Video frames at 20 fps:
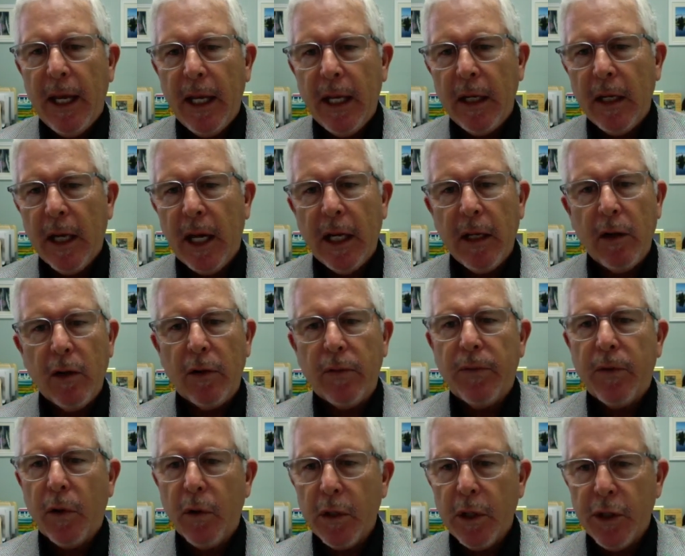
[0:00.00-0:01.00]
and I
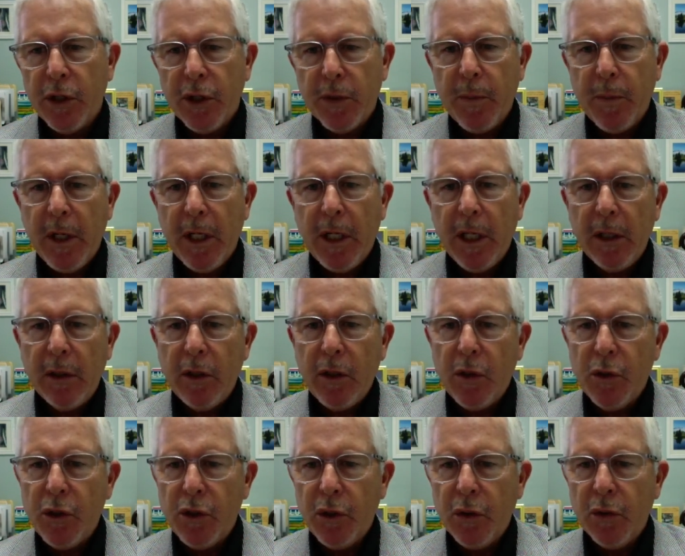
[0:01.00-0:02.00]
look forward to speaking
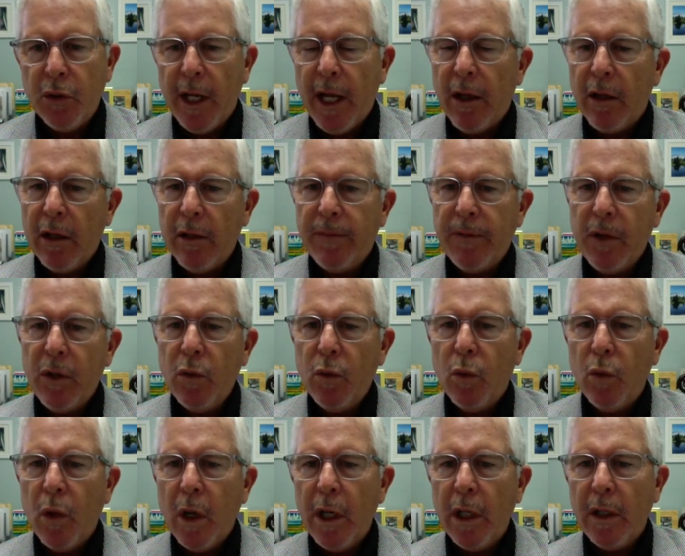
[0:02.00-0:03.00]
to you soon. Now, if
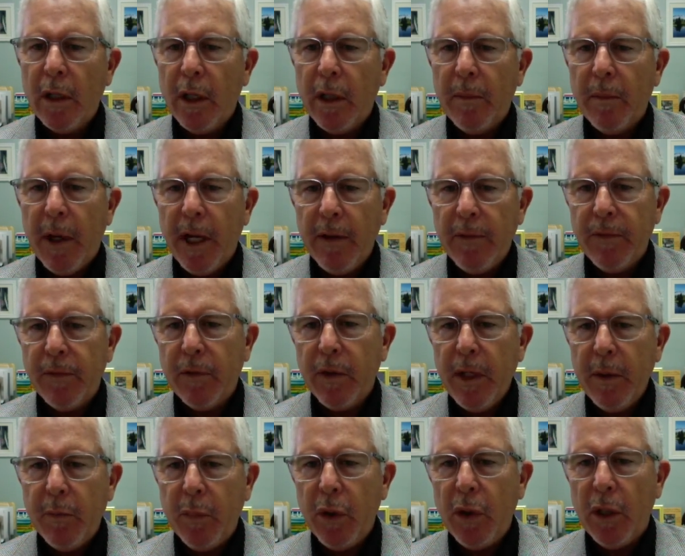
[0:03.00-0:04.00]
you want my
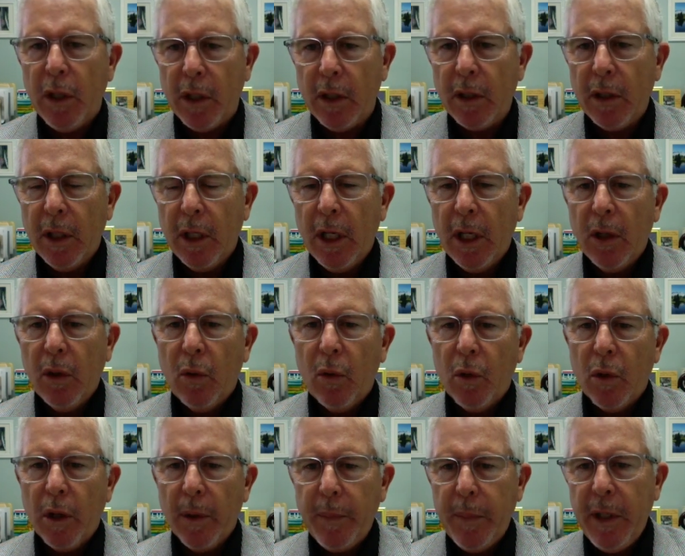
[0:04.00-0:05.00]
free book
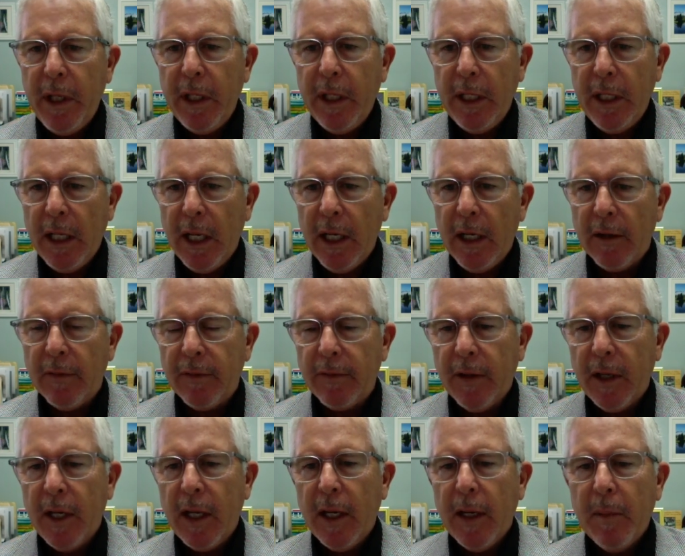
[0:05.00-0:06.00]
or a
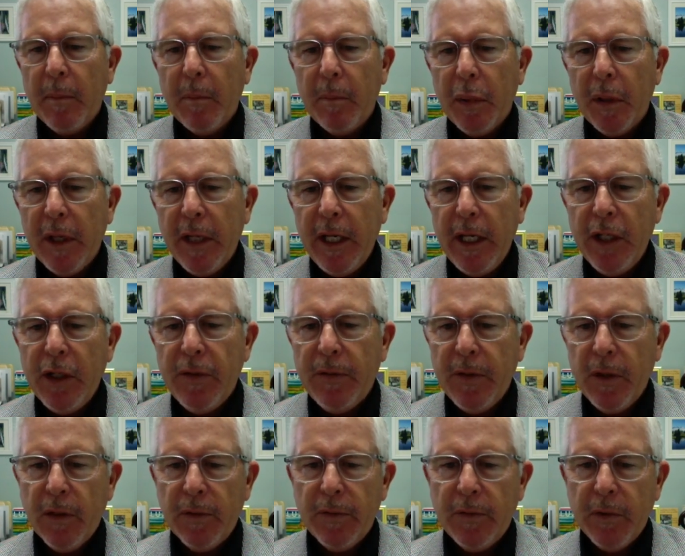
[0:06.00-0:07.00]
PDF,
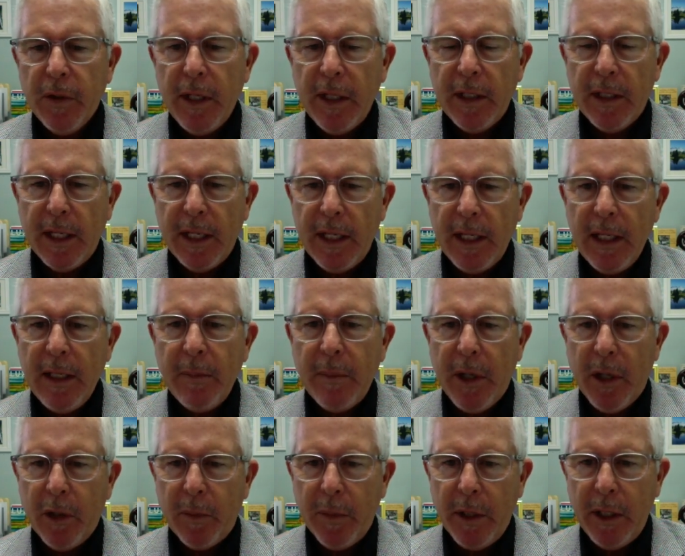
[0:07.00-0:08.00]
please feel free to
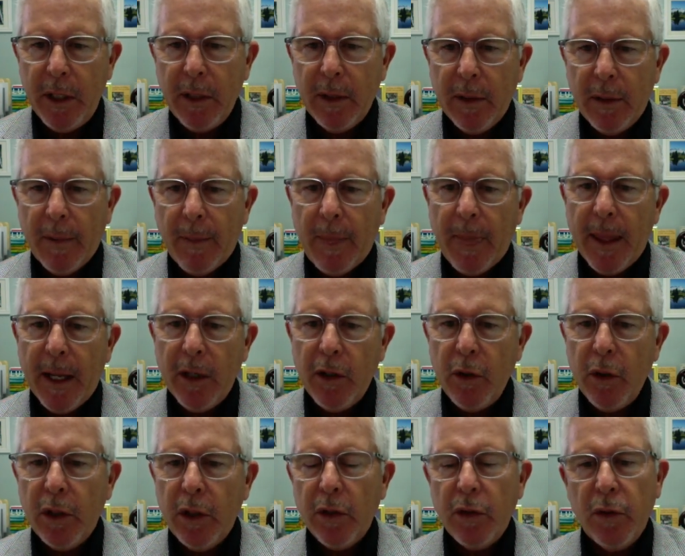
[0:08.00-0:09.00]
email me,
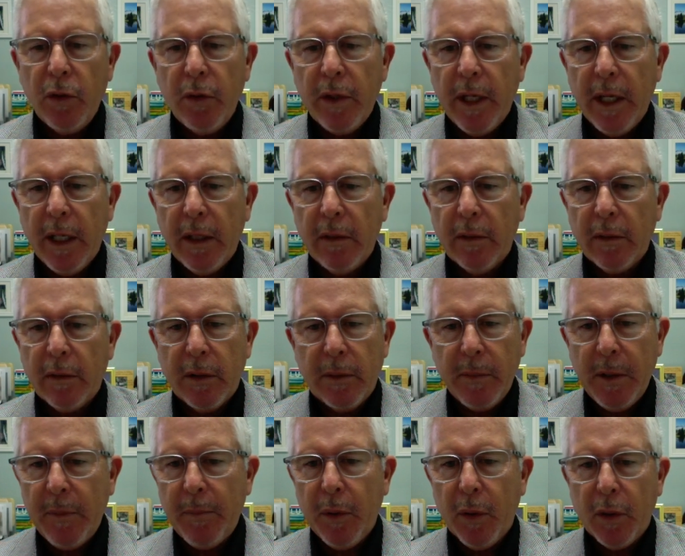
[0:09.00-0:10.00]
and you can do that
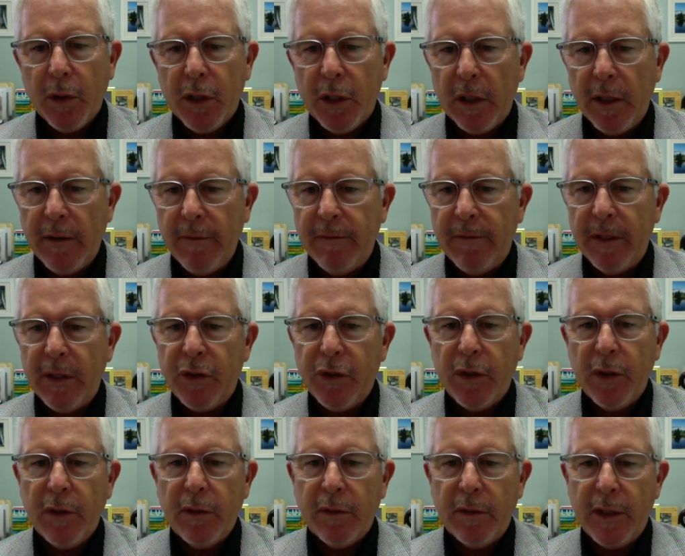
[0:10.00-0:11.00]
to me personally,
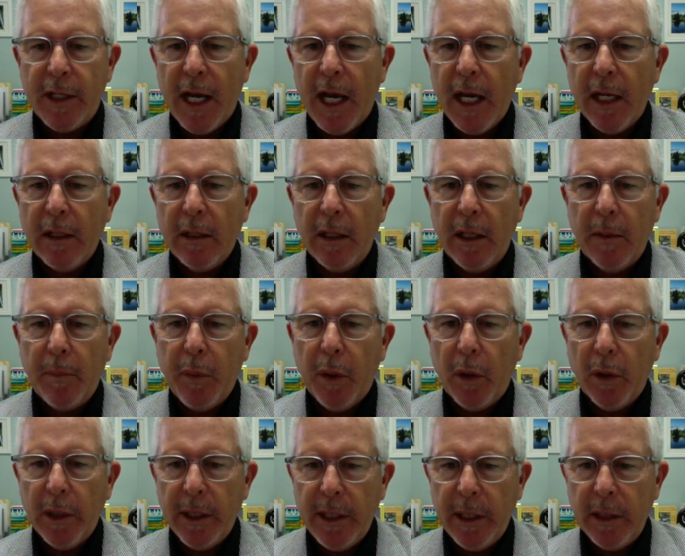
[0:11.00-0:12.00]

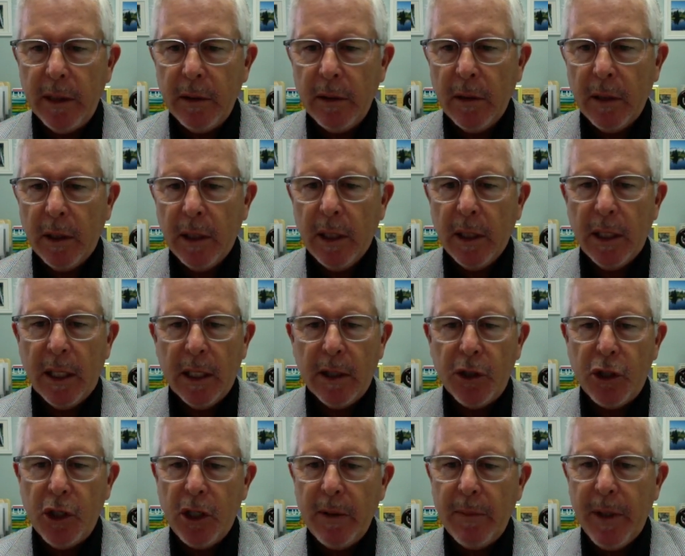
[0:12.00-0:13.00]

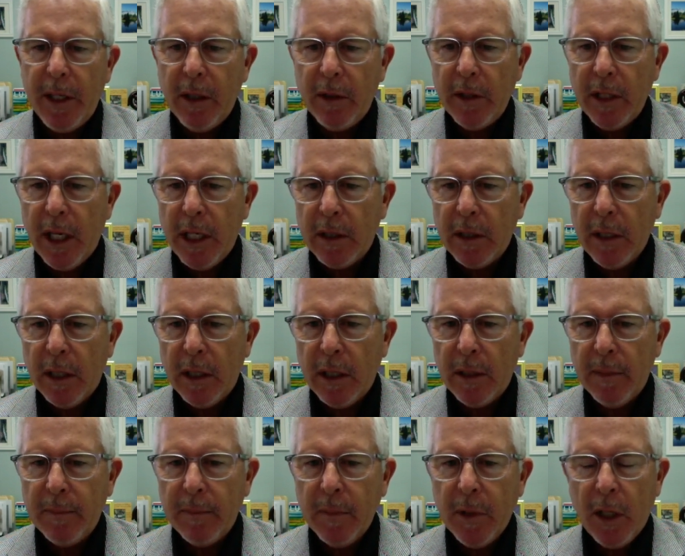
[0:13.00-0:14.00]

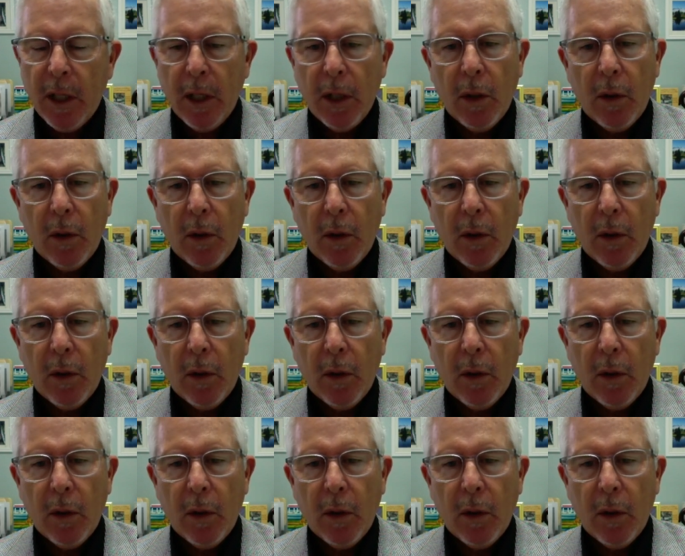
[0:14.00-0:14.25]
vincent.napoleon@gmail.com